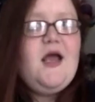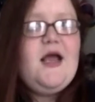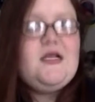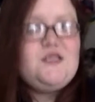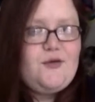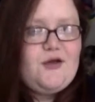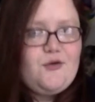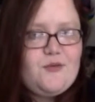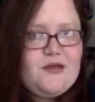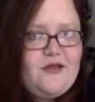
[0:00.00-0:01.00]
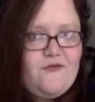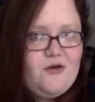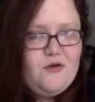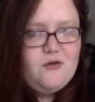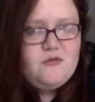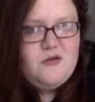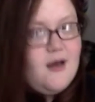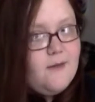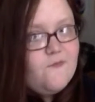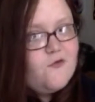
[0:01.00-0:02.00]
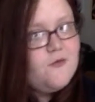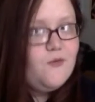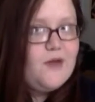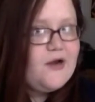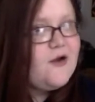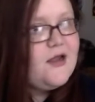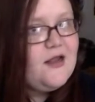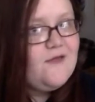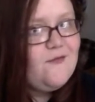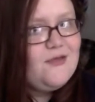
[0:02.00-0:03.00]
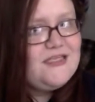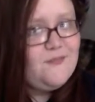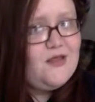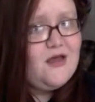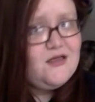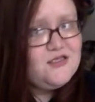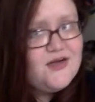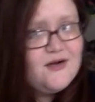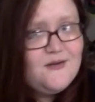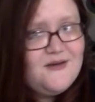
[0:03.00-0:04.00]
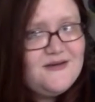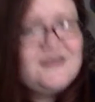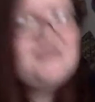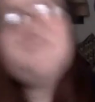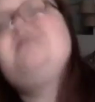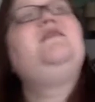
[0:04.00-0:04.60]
And so I don't really feel comfortable wearing it, even with something under it almost.